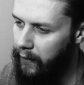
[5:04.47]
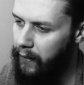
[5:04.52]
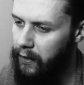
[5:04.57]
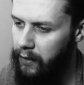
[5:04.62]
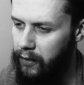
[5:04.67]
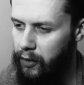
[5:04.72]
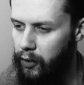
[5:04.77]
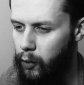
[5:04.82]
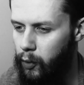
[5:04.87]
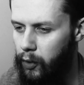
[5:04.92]

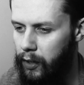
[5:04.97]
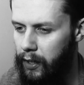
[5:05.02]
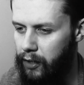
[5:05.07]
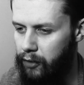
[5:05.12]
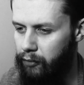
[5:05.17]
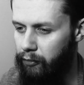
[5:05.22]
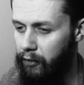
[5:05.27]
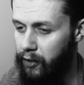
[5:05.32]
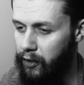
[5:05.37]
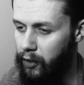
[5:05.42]
these New
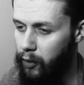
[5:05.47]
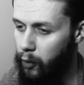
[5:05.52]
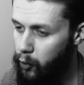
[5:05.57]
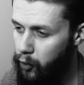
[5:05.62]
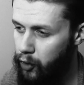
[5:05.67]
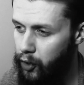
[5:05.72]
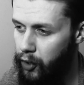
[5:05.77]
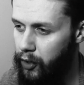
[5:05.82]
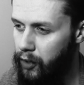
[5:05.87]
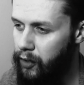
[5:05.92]
Year's
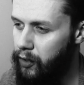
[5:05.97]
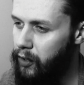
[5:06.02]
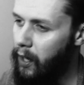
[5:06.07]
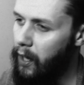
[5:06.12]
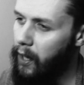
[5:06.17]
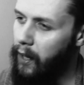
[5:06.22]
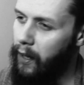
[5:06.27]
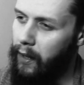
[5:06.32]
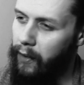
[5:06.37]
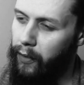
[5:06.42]
resolutions
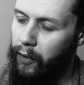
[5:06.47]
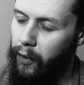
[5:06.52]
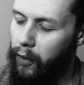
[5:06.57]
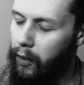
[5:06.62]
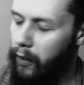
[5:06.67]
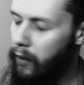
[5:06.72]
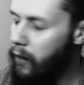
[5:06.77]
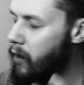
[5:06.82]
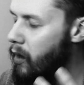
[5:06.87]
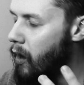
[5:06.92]

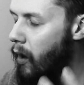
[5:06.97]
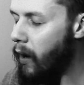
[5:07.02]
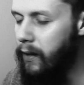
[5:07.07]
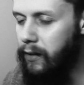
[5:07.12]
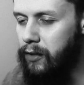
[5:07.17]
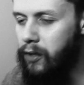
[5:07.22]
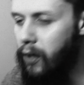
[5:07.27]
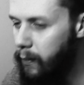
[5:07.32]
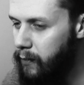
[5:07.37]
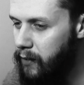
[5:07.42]
that
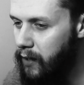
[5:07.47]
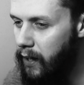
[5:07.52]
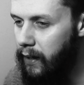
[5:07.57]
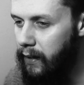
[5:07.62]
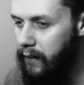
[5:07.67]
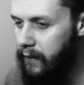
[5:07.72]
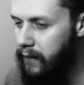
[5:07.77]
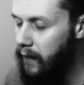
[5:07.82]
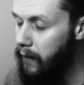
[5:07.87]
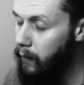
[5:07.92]
9 times
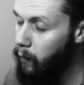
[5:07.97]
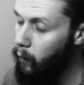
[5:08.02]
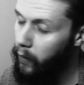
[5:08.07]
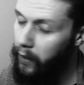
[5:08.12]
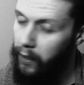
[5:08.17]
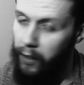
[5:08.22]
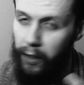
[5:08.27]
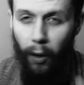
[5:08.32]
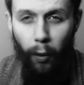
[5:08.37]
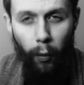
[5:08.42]
out of 10
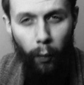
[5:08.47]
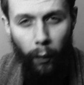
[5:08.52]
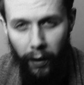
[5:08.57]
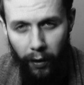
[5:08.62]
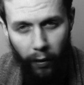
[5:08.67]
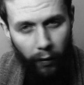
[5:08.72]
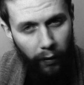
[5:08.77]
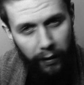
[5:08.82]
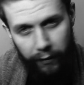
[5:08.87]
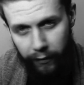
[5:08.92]
we know we're
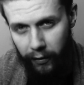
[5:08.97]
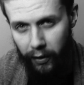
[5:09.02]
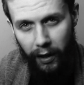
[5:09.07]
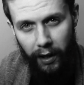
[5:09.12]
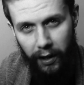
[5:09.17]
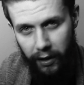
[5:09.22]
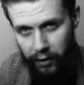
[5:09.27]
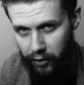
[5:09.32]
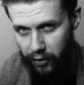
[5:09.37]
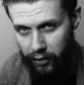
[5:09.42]
not even
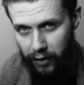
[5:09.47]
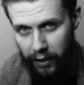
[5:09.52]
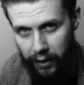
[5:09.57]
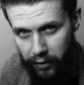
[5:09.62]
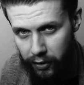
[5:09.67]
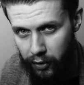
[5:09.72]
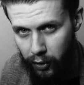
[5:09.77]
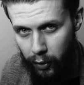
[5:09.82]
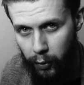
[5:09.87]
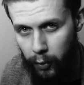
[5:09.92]
going to
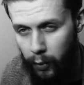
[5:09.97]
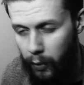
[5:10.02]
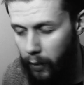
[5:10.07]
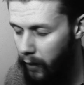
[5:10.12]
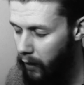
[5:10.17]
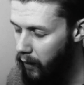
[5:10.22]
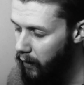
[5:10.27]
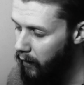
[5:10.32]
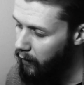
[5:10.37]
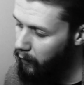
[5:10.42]
stick to.
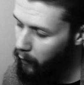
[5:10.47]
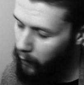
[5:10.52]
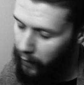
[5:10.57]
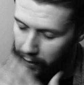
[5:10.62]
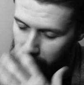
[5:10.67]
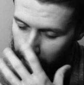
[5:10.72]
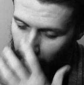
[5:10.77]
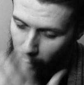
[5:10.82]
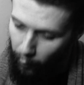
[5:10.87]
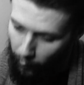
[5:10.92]
We
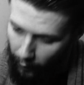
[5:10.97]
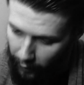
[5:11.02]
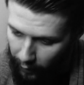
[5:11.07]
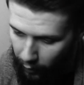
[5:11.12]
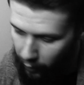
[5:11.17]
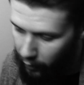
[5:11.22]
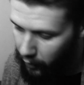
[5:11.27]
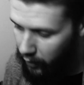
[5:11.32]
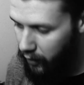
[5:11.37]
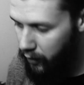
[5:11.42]
know we're
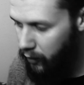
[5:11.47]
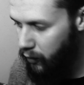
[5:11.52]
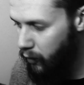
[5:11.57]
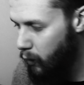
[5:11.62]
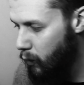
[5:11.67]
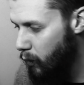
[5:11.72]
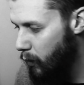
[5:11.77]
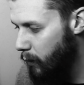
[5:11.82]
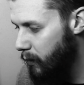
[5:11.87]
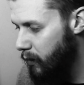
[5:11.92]
not going to
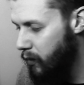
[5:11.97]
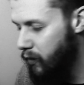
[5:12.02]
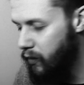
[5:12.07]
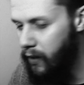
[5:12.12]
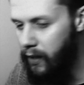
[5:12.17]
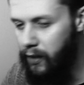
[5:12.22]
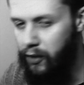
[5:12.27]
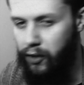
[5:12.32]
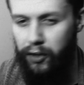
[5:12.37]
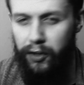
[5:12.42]
do them because
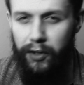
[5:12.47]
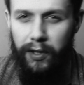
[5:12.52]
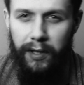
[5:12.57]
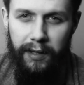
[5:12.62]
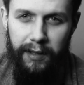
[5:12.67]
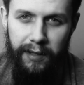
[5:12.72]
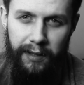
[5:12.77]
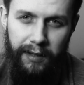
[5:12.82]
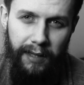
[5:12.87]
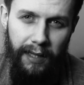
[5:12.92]
they're just
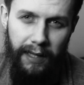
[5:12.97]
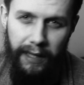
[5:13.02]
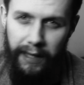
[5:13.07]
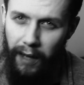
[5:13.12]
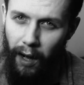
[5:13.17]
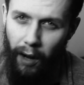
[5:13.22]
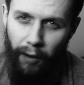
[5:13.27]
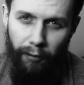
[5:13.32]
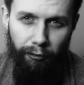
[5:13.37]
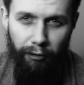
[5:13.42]
these
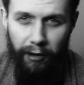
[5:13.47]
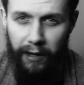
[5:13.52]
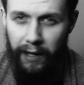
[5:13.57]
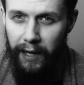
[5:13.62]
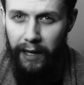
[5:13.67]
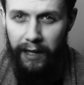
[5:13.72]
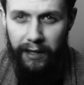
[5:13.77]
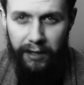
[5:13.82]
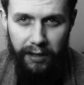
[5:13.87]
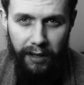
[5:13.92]
silly,
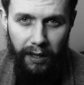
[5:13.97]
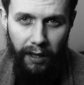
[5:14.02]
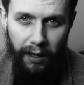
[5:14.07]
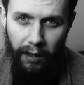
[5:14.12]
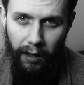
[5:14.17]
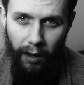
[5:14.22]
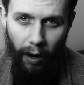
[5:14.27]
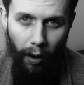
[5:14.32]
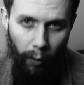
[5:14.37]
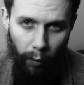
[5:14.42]

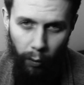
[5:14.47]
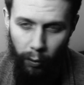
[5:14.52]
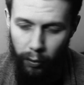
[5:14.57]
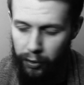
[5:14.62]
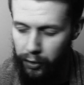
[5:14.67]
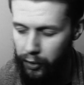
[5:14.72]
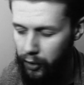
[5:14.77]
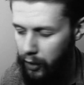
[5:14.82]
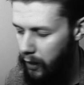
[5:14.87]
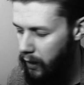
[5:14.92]
unrealistic
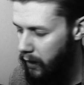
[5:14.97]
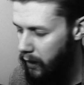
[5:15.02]
goals.